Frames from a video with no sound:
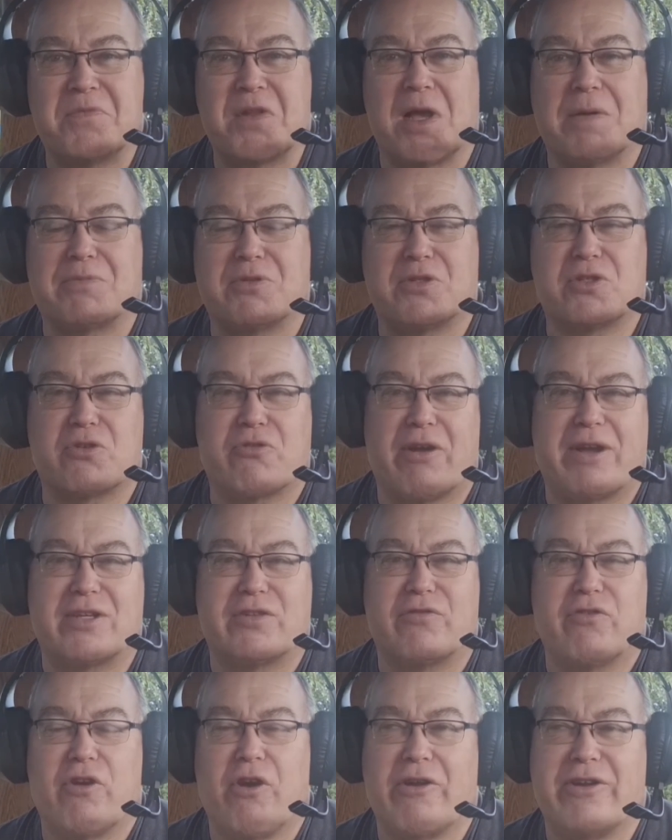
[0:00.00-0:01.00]
up to
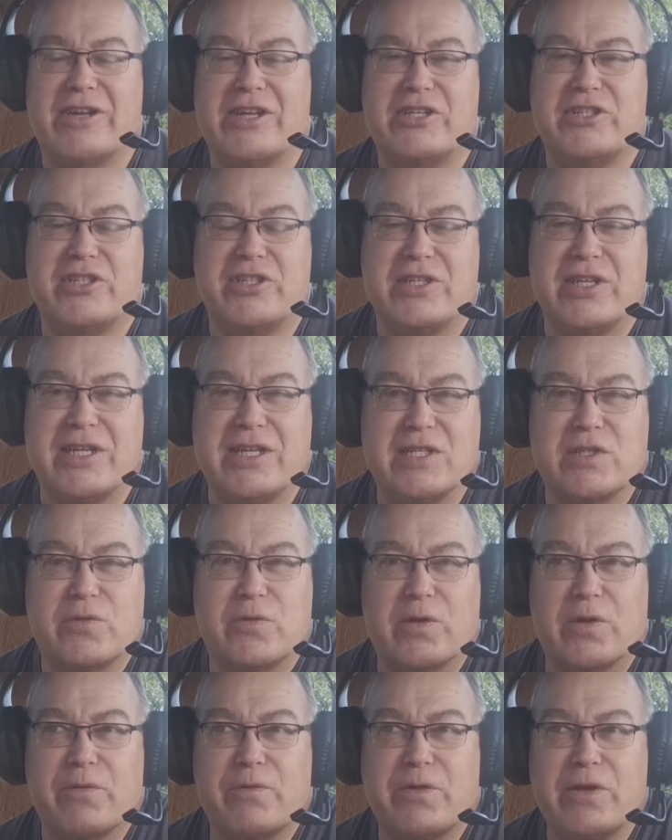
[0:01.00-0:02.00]
scratch for our energy
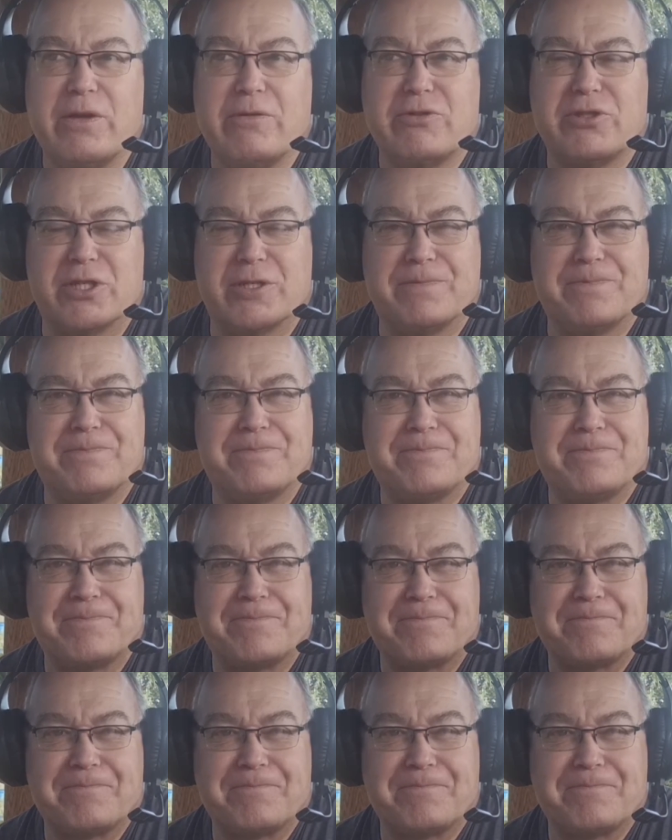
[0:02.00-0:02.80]
needs for the future.